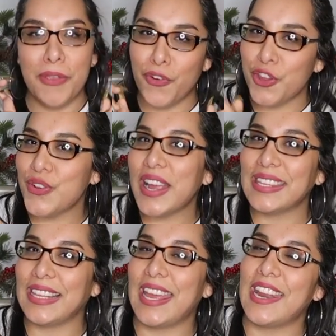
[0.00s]
Before you
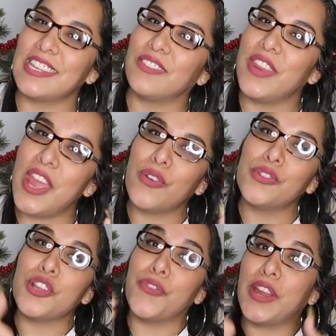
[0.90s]
guys click out of this
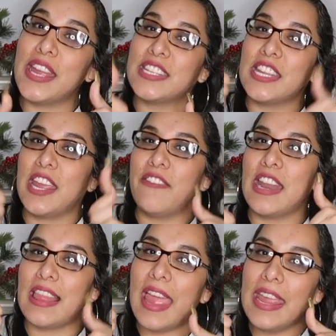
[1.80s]
video, don't forget to give
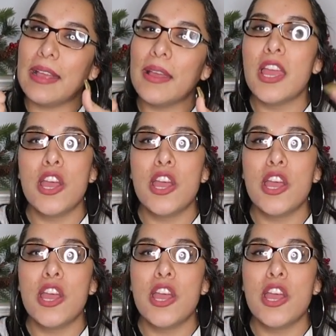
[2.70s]
it a like.